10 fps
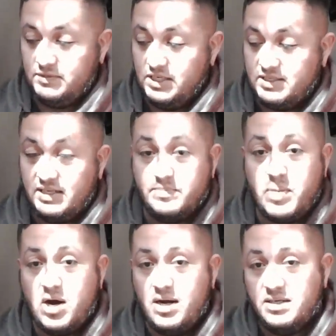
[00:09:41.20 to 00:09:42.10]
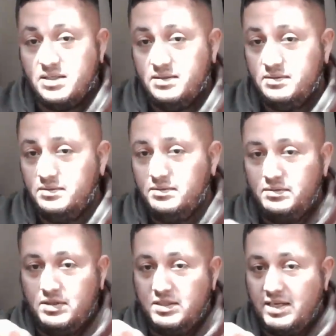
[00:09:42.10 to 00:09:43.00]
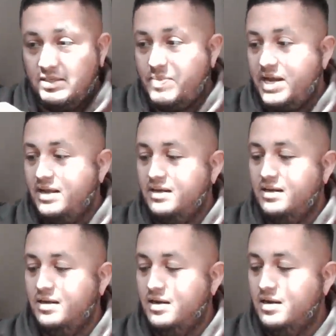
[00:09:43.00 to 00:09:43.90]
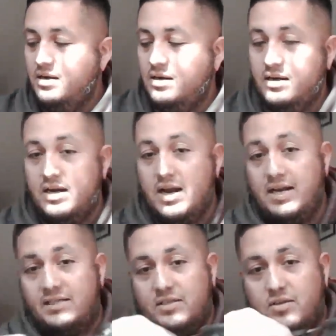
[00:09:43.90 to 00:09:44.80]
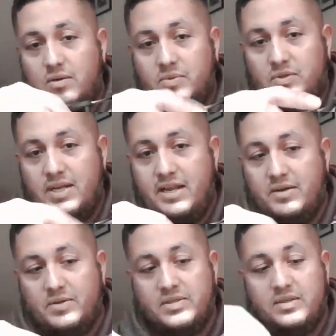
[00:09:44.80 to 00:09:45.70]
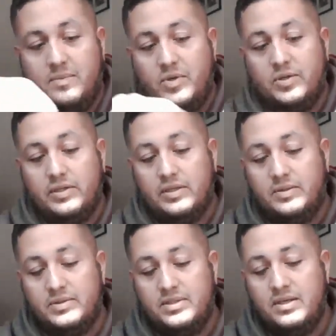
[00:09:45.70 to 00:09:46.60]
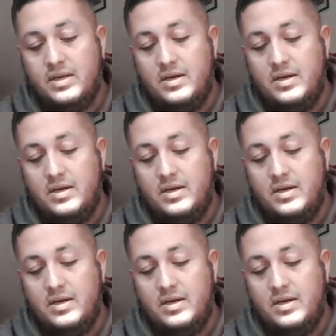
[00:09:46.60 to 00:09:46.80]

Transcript: Good sized pot, good sized pan, nice durable handles on both of those.